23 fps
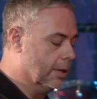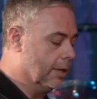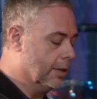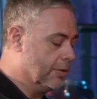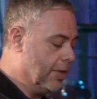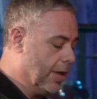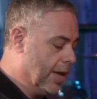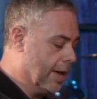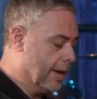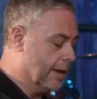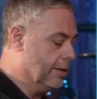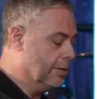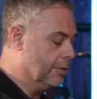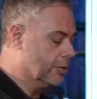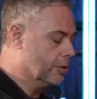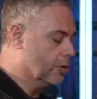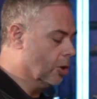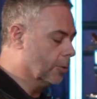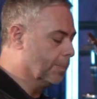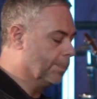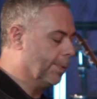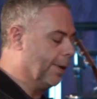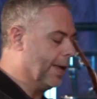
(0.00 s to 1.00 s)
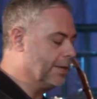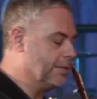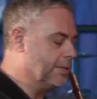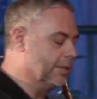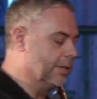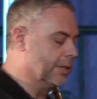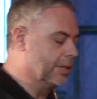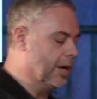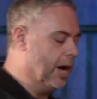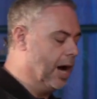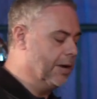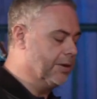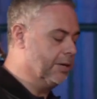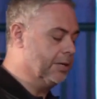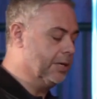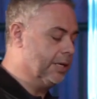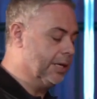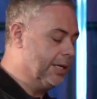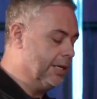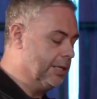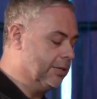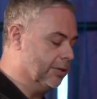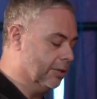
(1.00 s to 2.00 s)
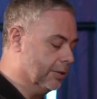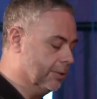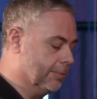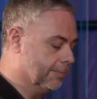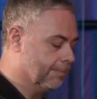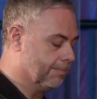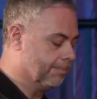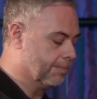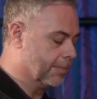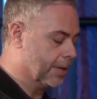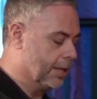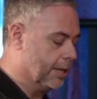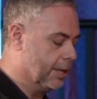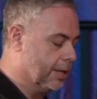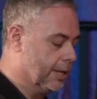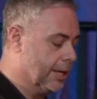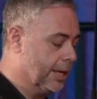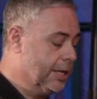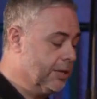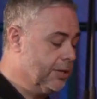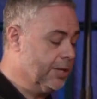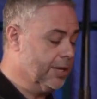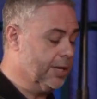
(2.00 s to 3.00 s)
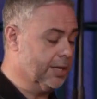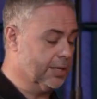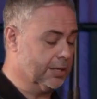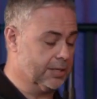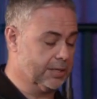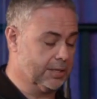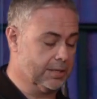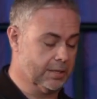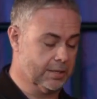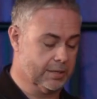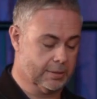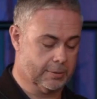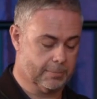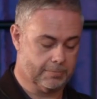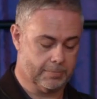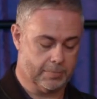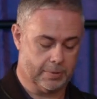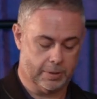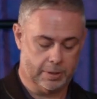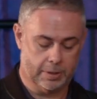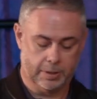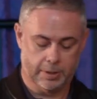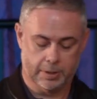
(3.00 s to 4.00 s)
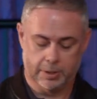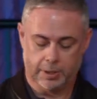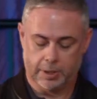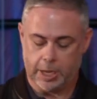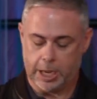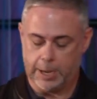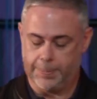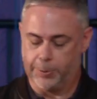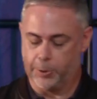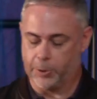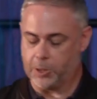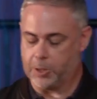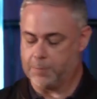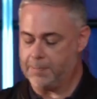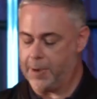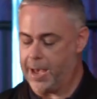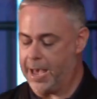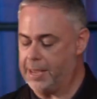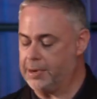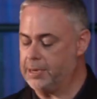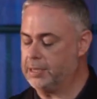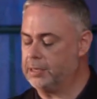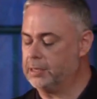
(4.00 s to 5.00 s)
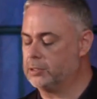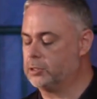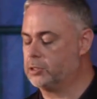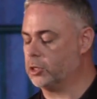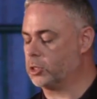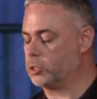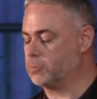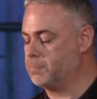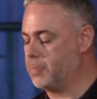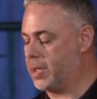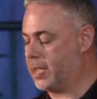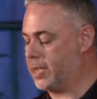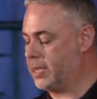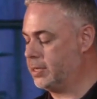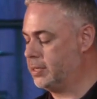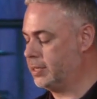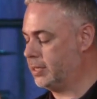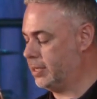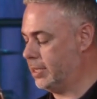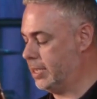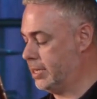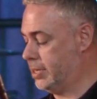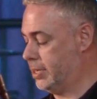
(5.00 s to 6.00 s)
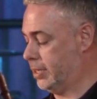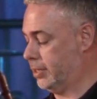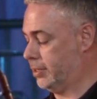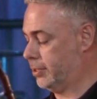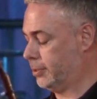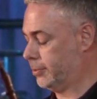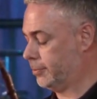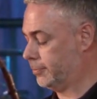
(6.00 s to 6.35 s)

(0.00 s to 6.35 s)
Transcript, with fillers: Then God planted a garden in Eden, in the east. He put the man he had just made in it.